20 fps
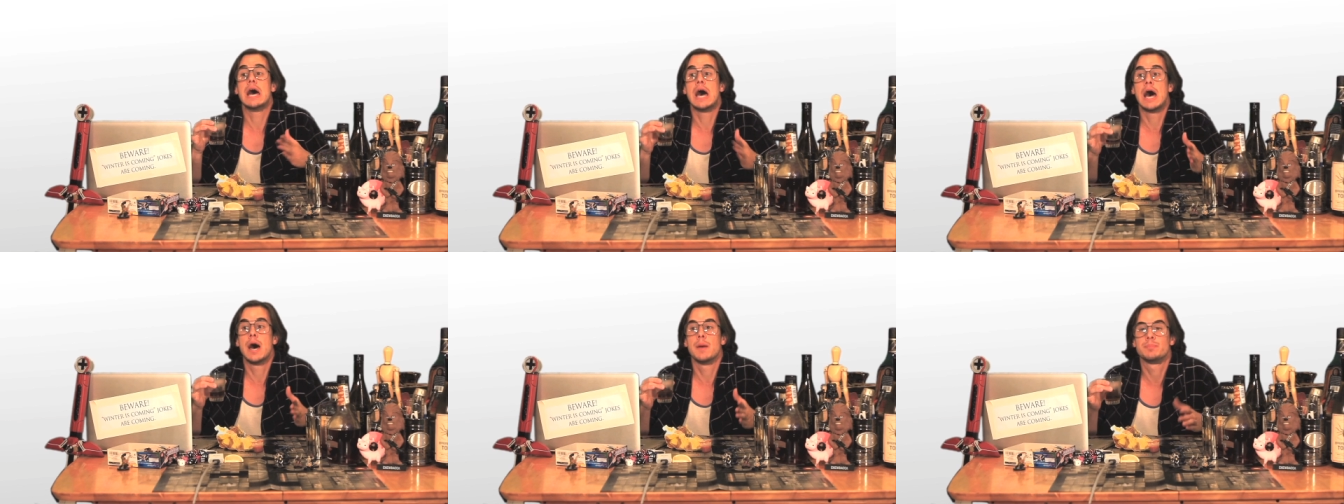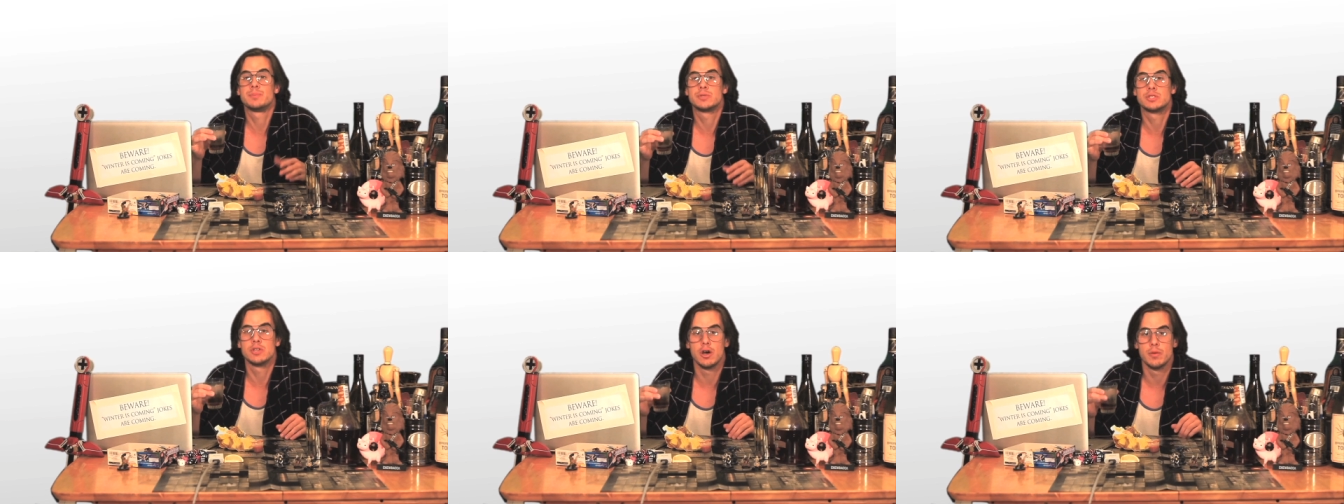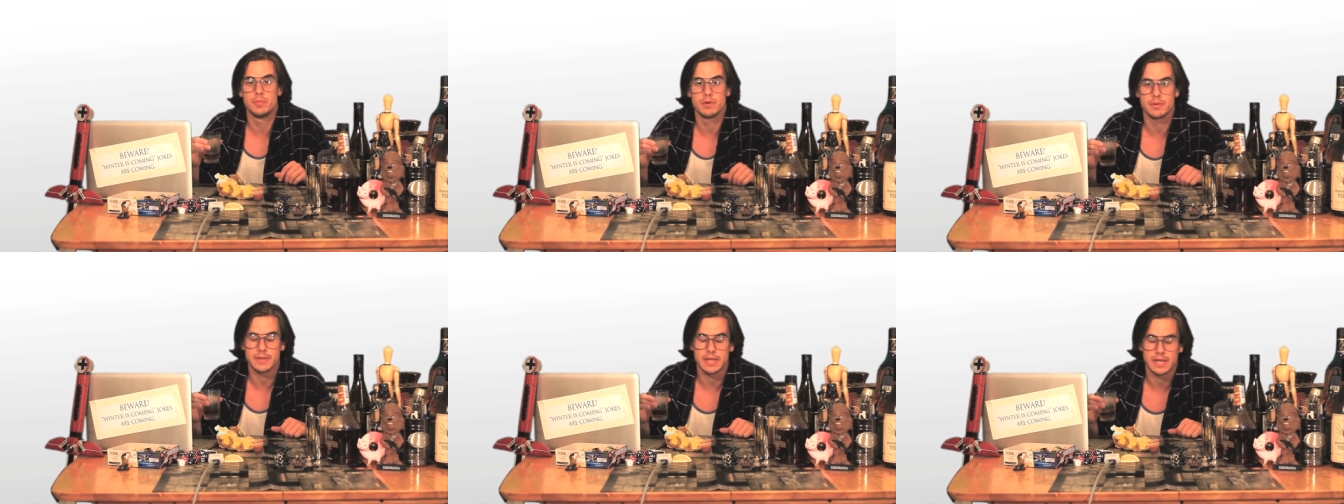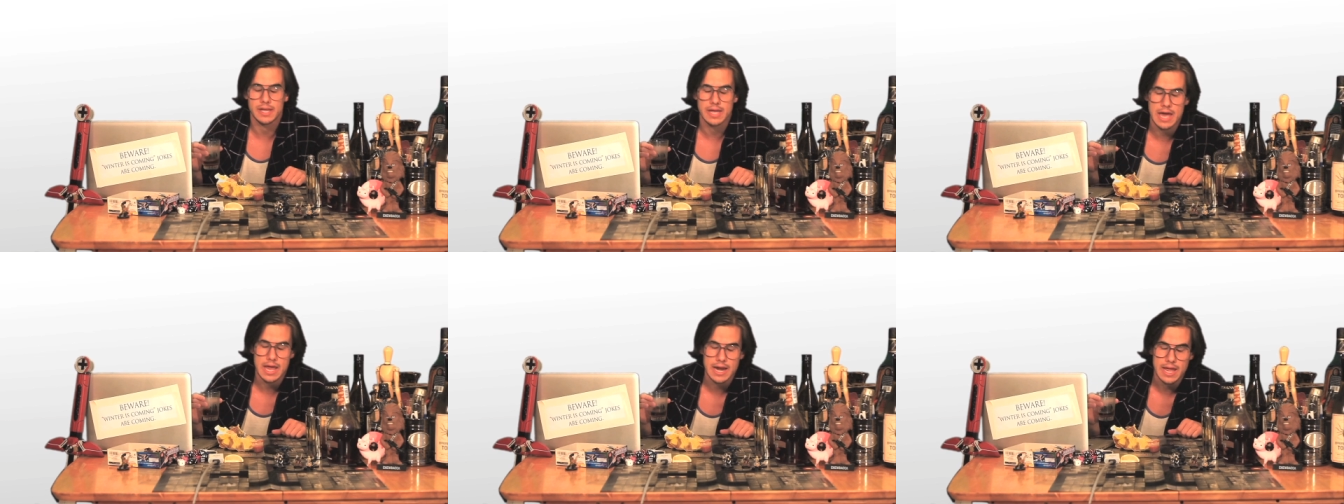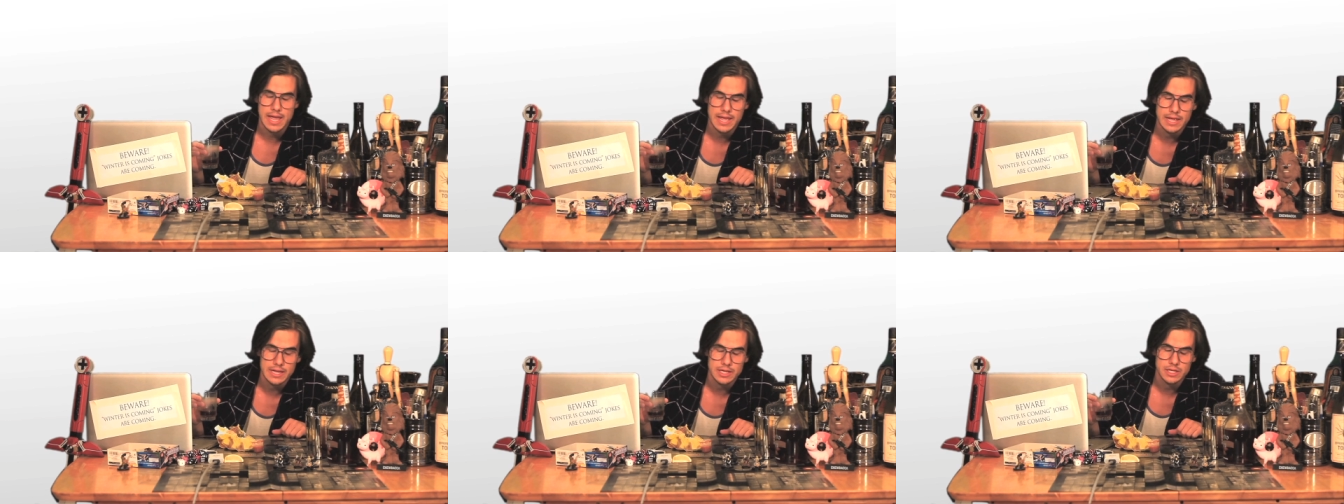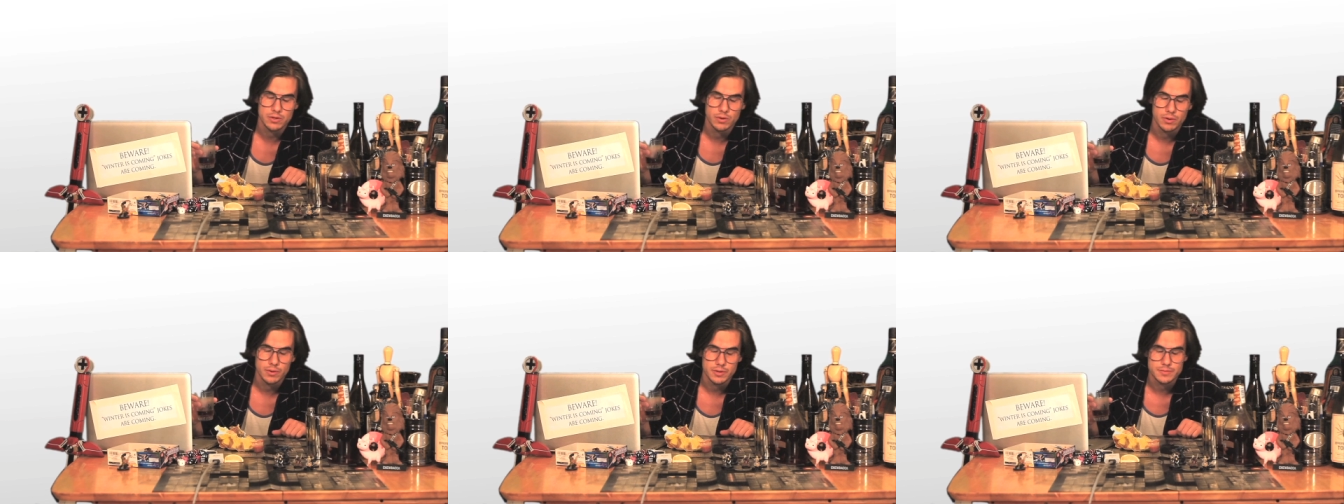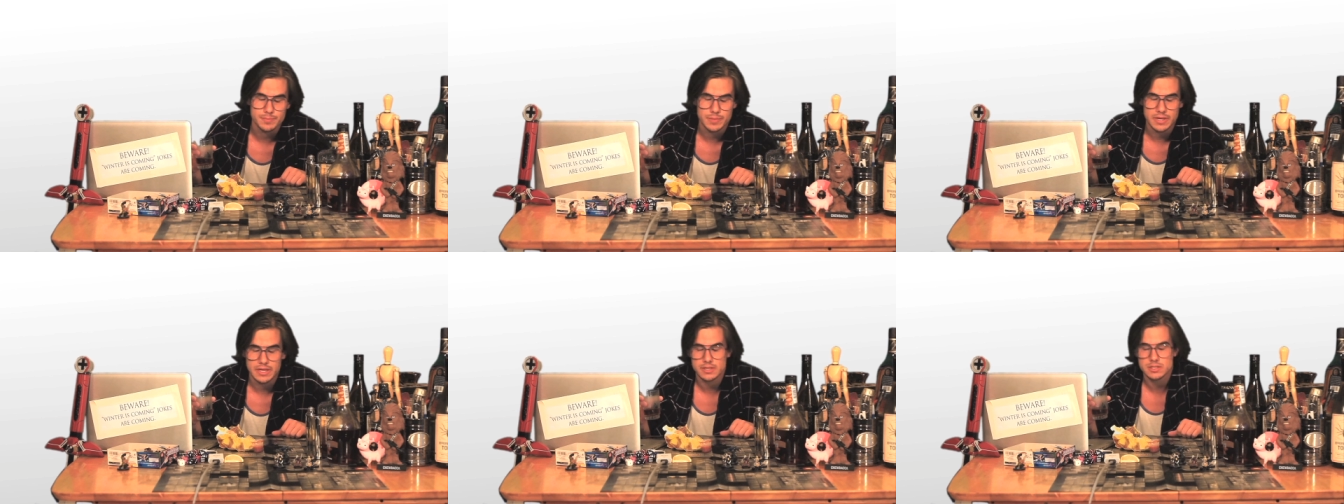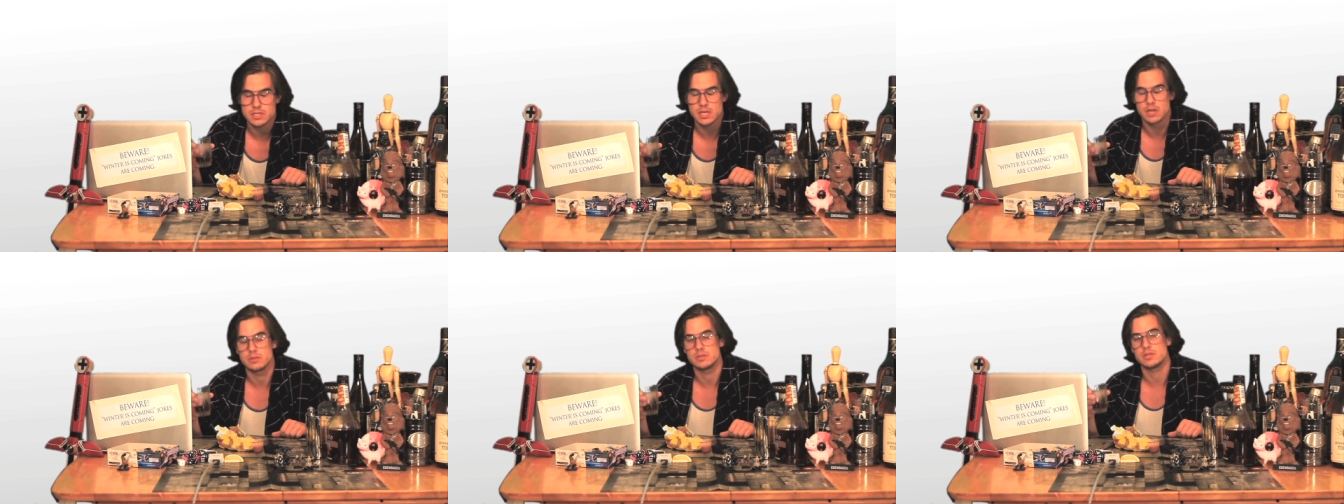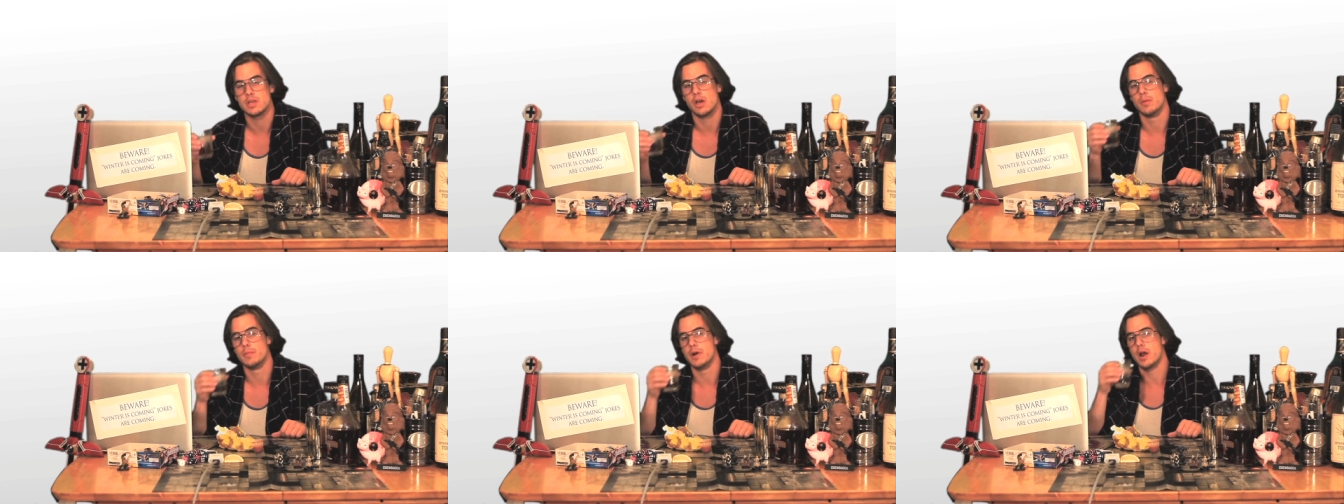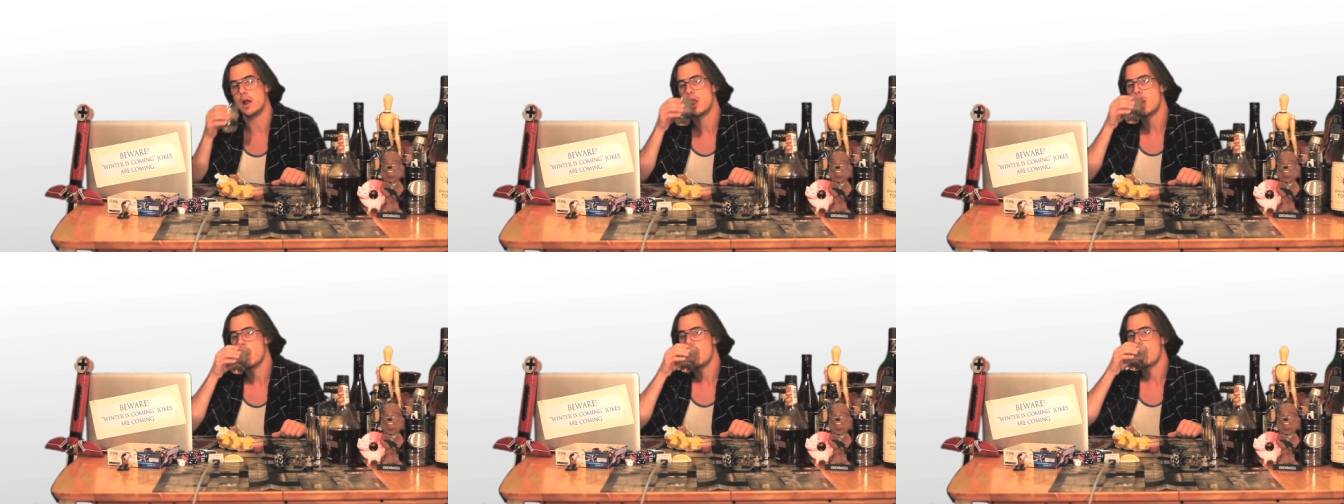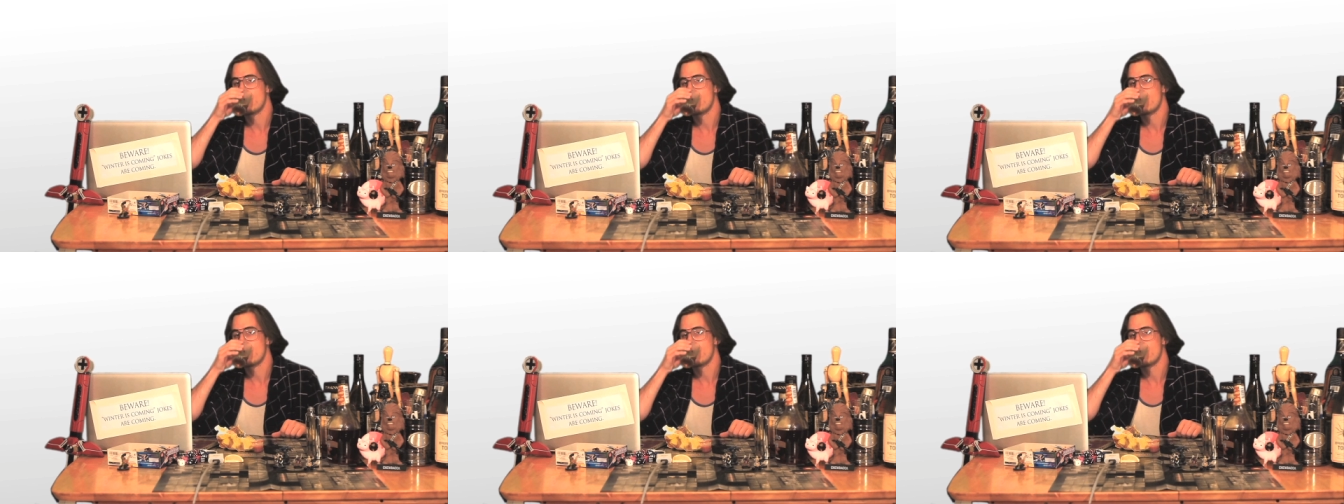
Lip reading: up, sober me. God, I hate you always being so sober.